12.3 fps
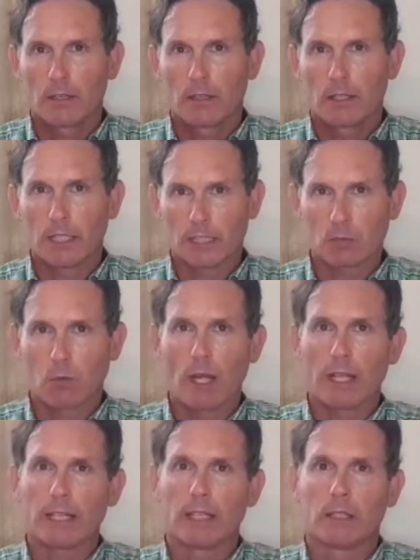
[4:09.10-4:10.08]
This
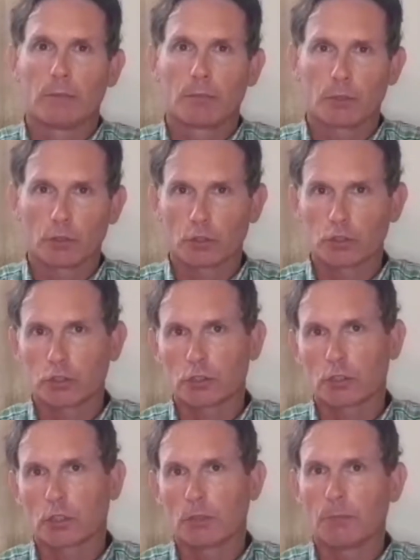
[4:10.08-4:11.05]
way
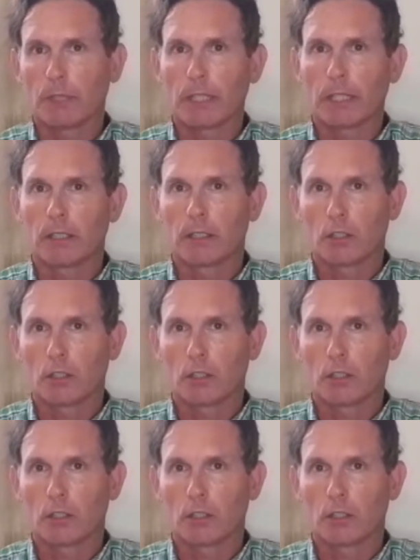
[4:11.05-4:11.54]
production can be